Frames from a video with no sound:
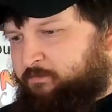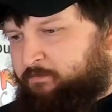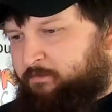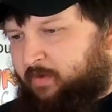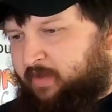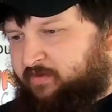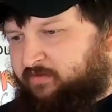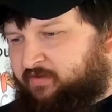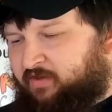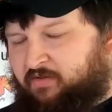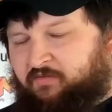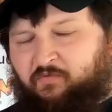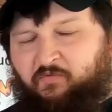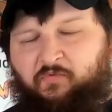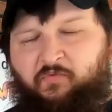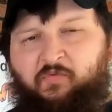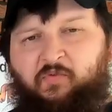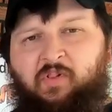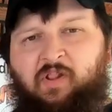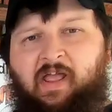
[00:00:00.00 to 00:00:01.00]
basically
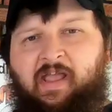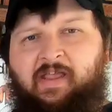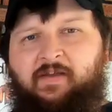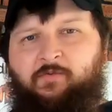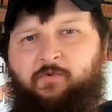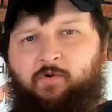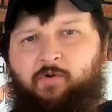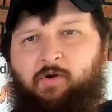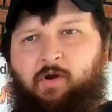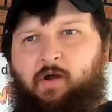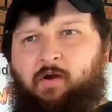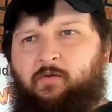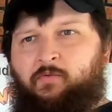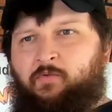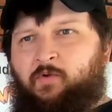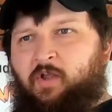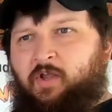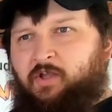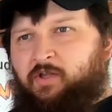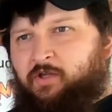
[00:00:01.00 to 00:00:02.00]
flavor of,
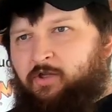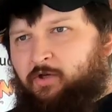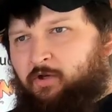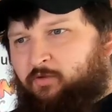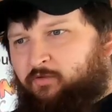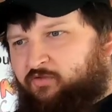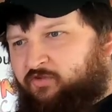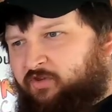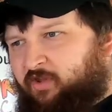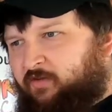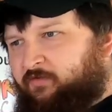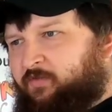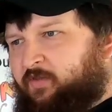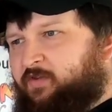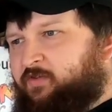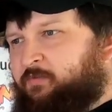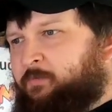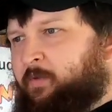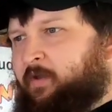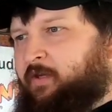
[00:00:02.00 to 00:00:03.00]
stuff
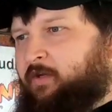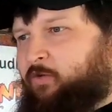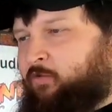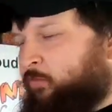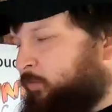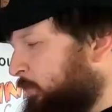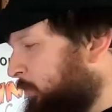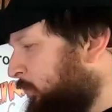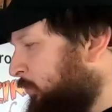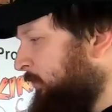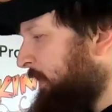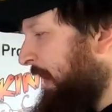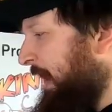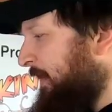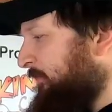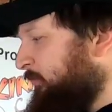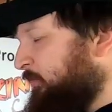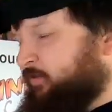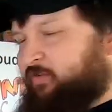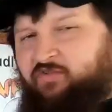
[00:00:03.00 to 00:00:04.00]
that's been grilled
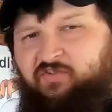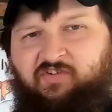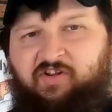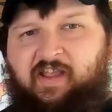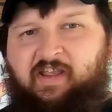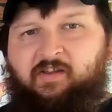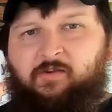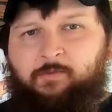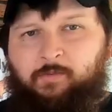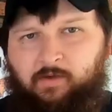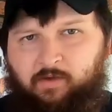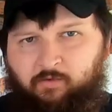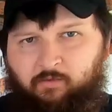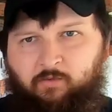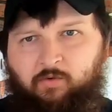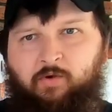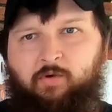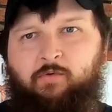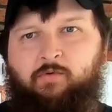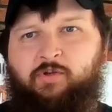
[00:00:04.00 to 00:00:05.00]
after a steak's been
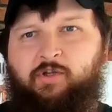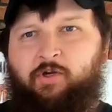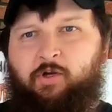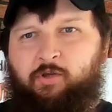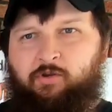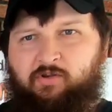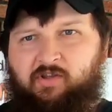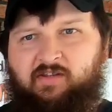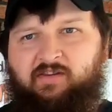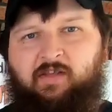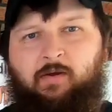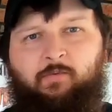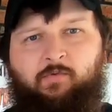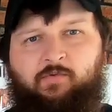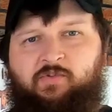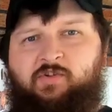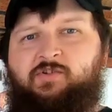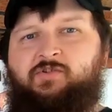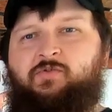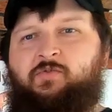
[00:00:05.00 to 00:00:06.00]
grilled. You get that
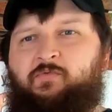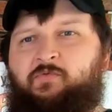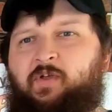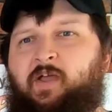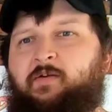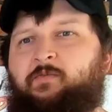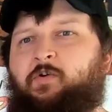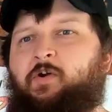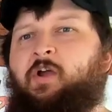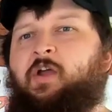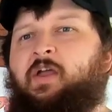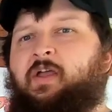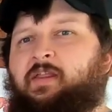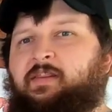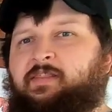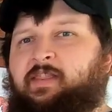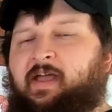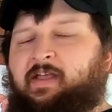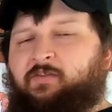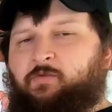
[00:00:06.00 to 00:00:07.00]
residual flavor.
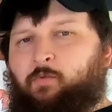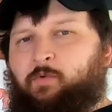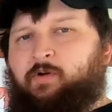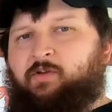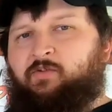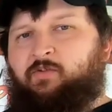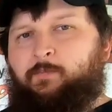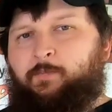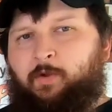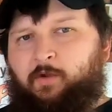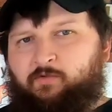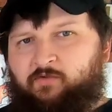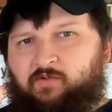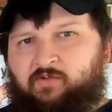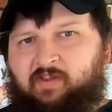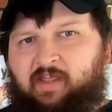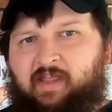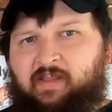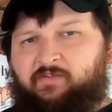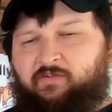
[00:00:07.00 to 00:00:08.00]
That's what it's supposed to
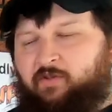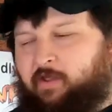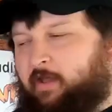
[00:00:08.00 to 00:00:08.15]
taste